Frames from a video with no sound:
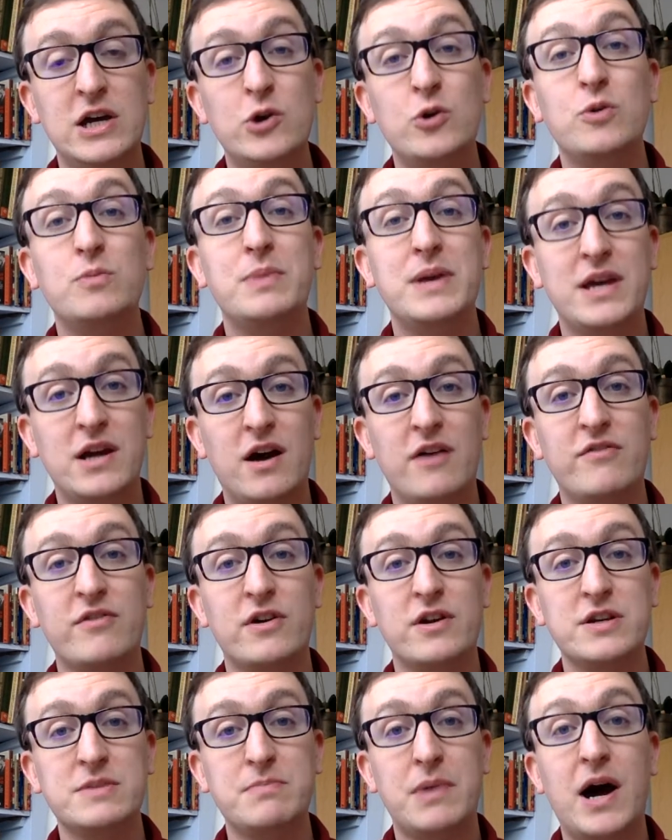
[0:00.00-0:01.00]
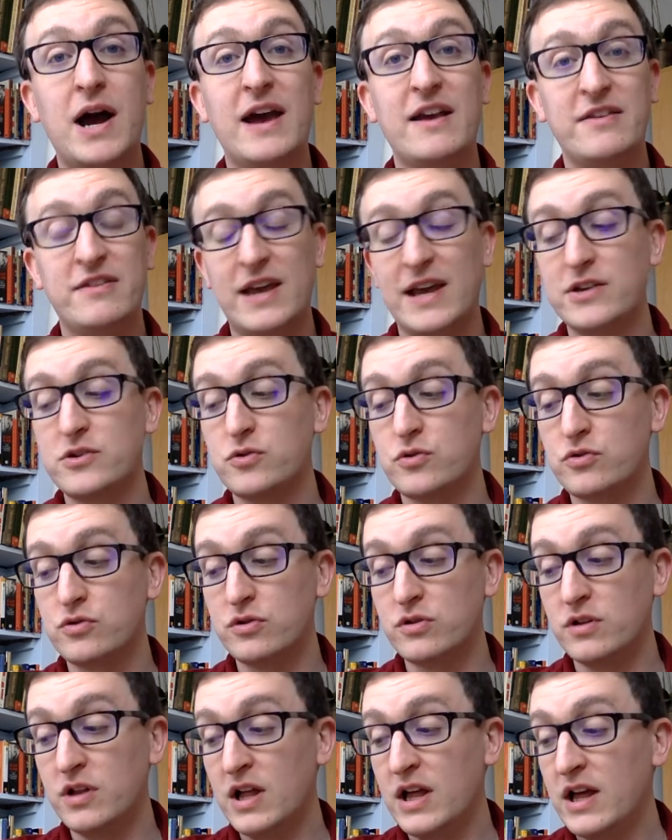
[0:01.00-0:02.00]
who would be covered by a
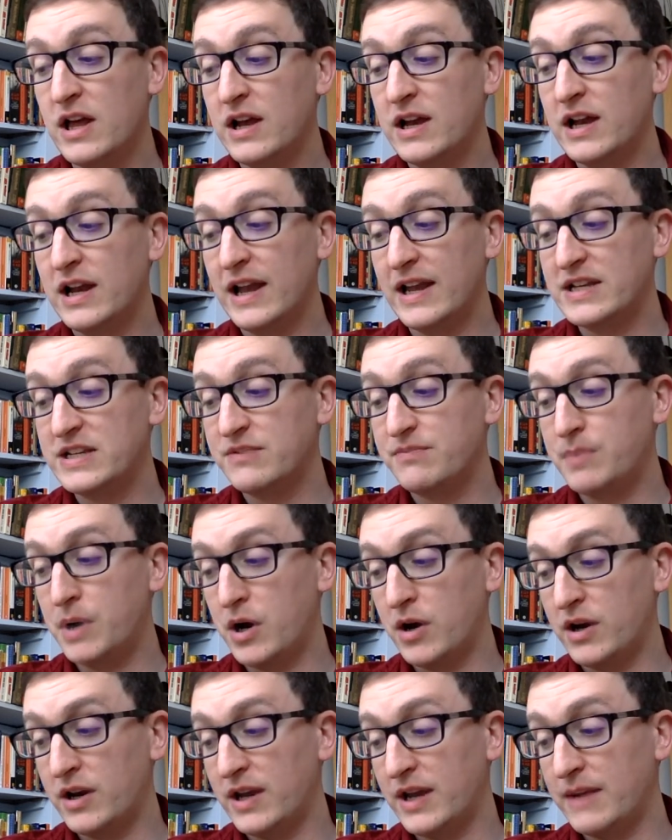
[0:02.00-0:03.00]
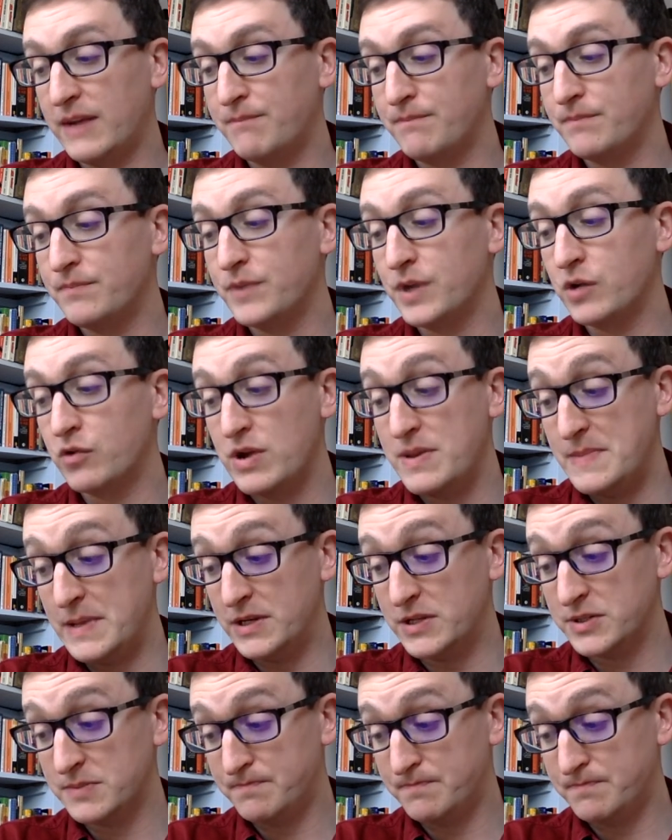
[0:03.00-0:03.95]
sectoral collective bargaining agreement.